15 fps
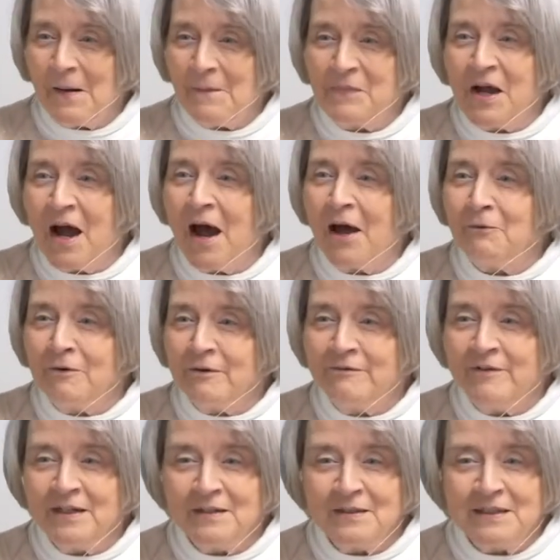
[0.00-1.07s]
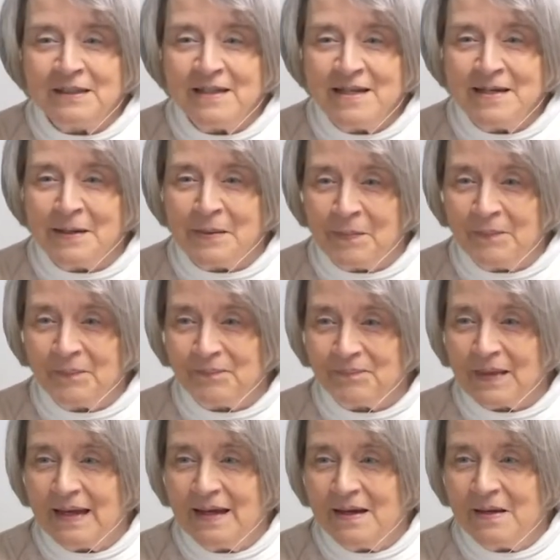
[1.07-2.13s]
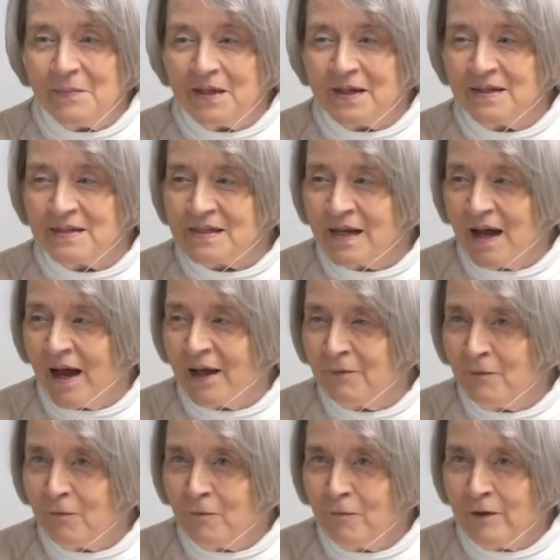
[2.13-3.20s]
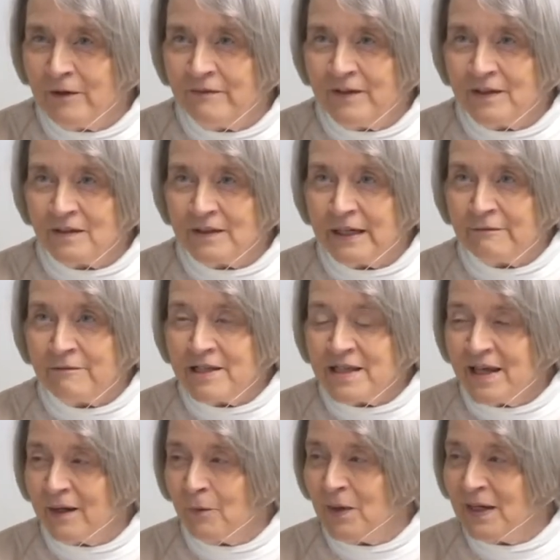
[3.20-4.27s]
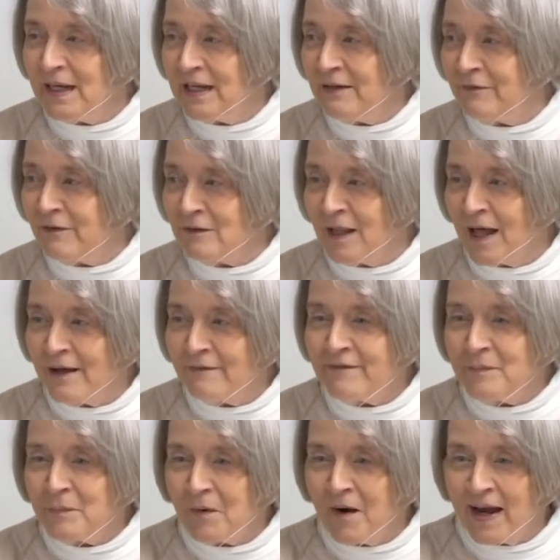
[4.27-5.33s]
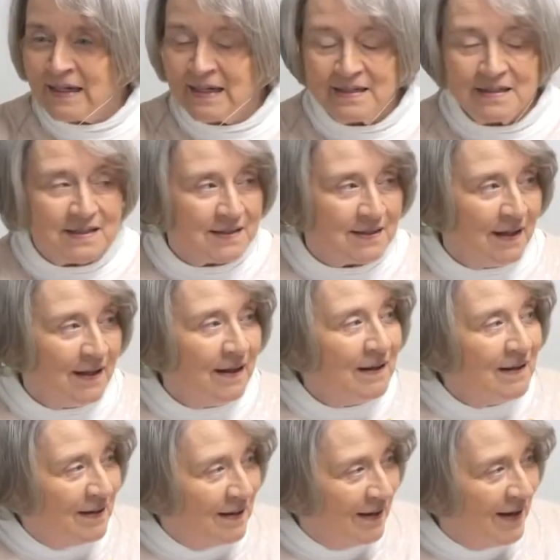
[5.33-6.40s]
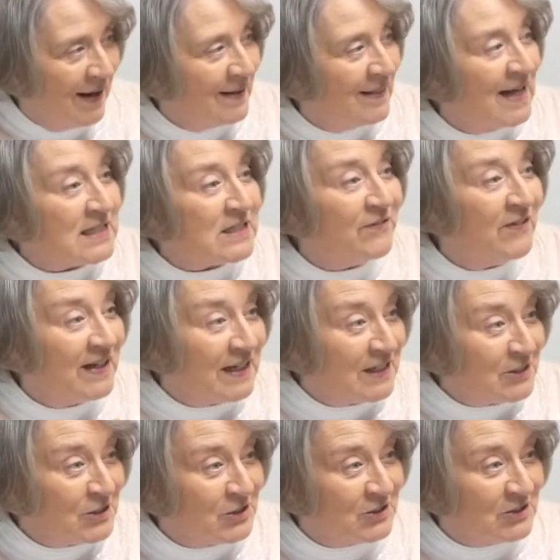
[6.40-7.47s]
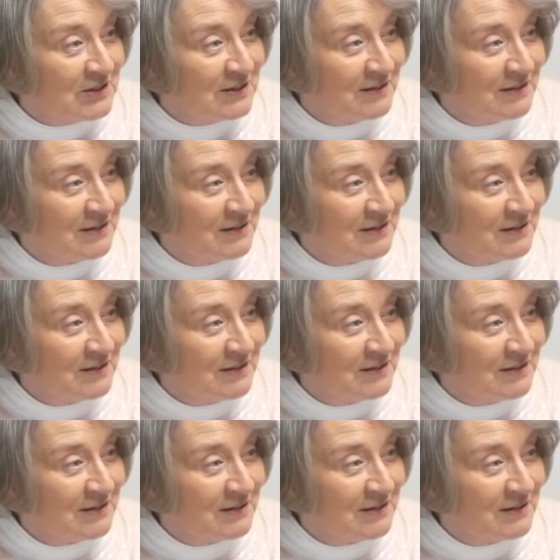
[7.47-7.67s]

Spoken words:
God revealed to them. Because God revealed everything we need for life and practice, and that's finished.